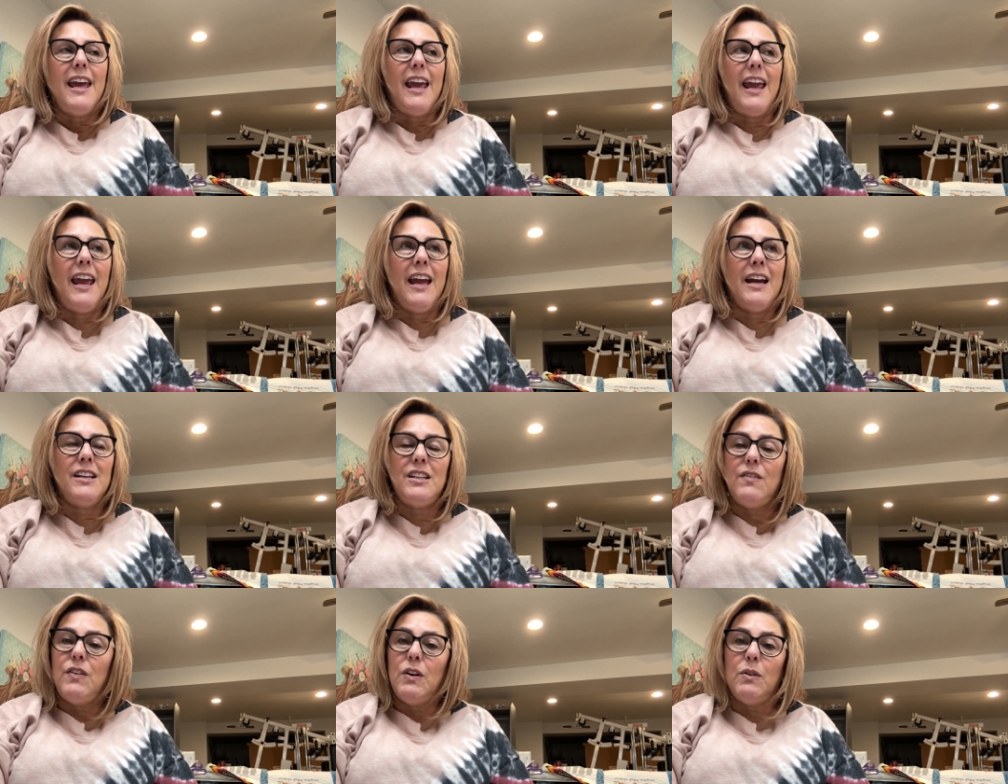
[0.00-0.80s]

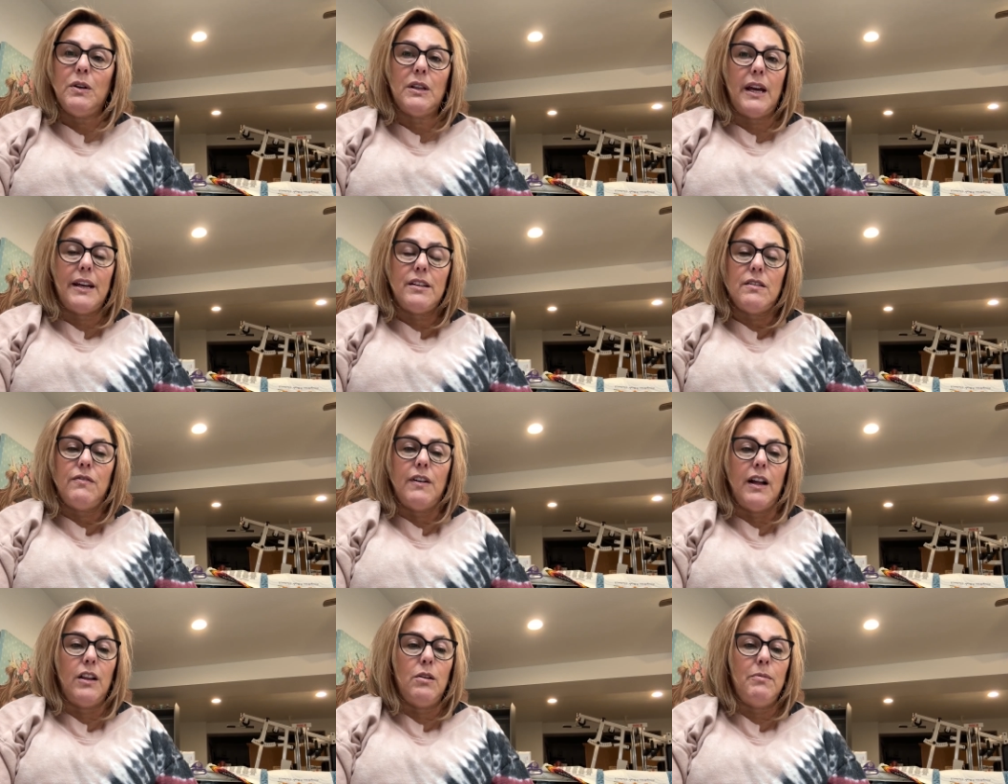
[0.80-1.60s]
And if you would like to
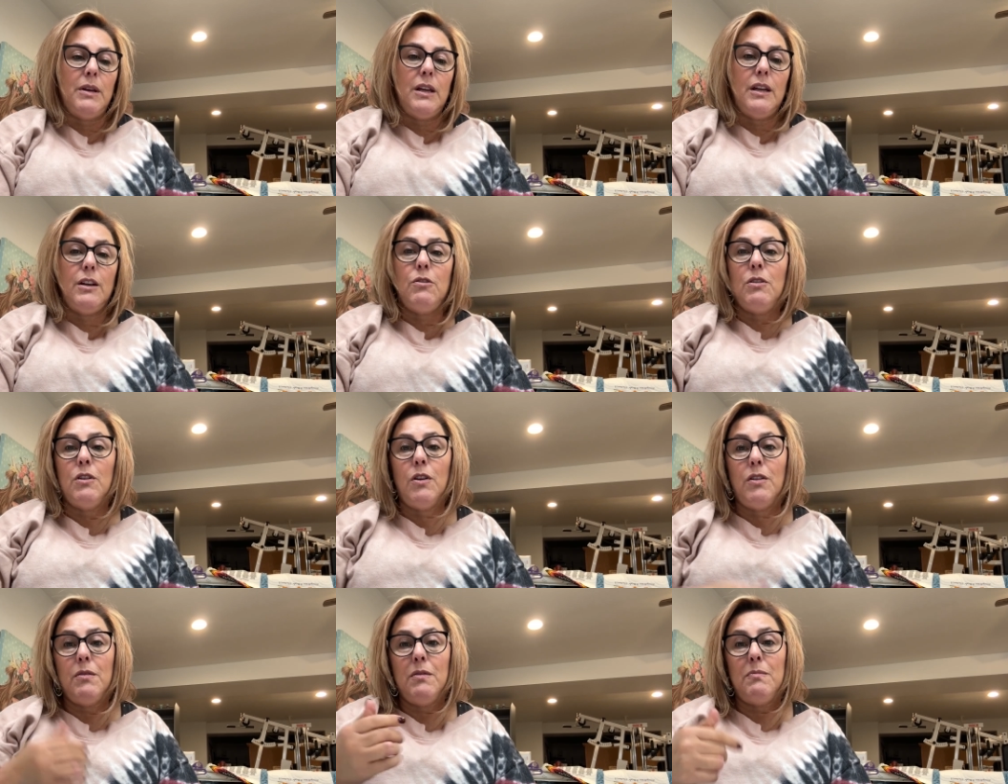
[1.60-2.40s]
follow me, you
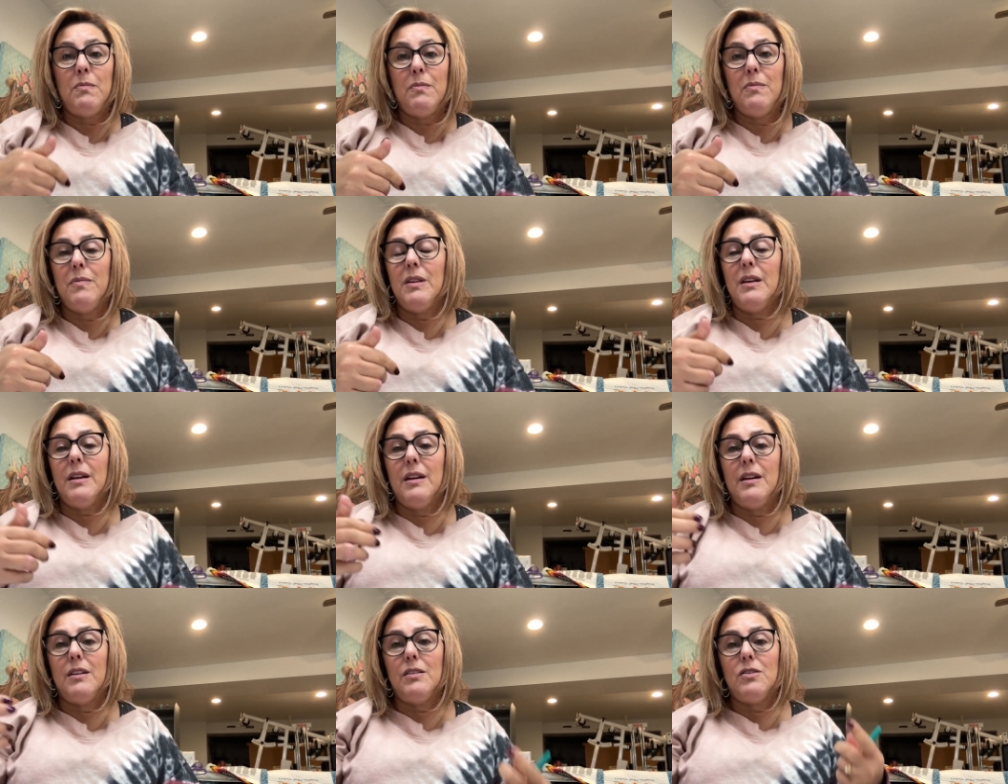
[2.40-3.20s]
know the
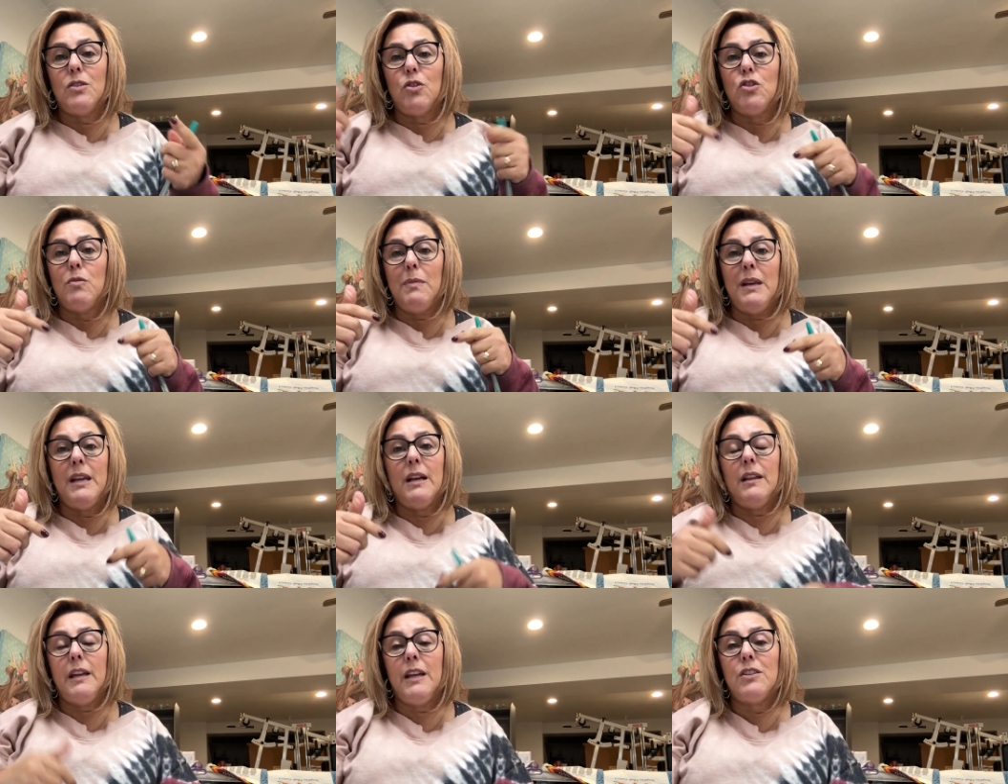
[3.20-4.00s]
The social
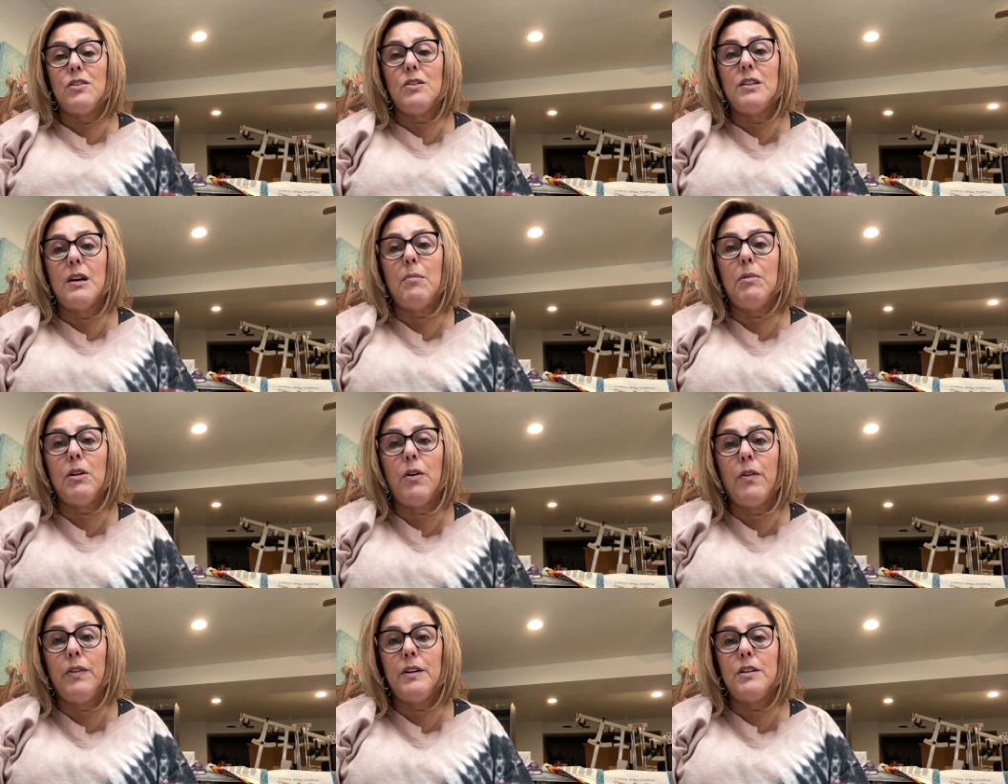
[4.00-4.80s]
media links are down
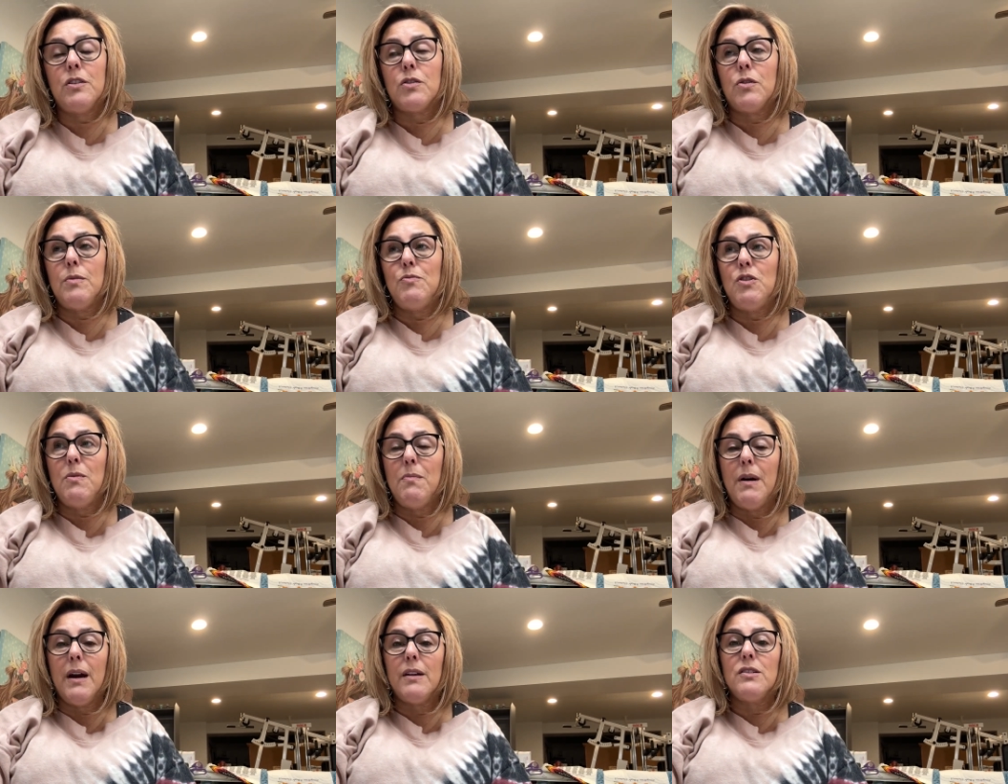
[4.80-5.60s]
below in the description
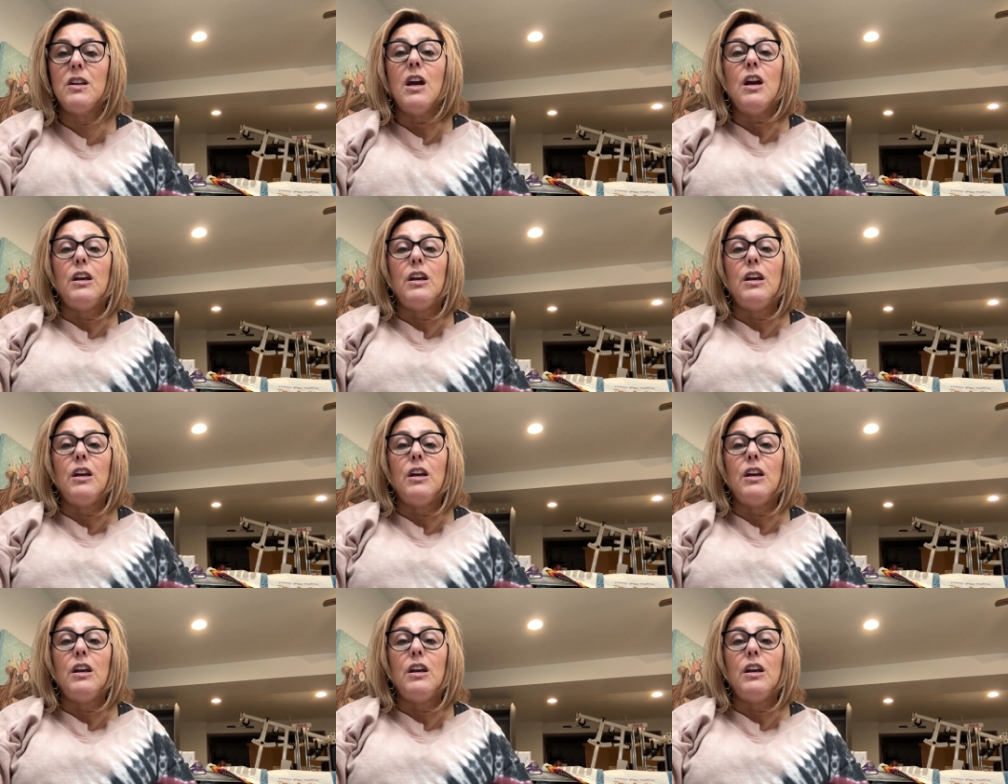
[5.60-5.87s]
box.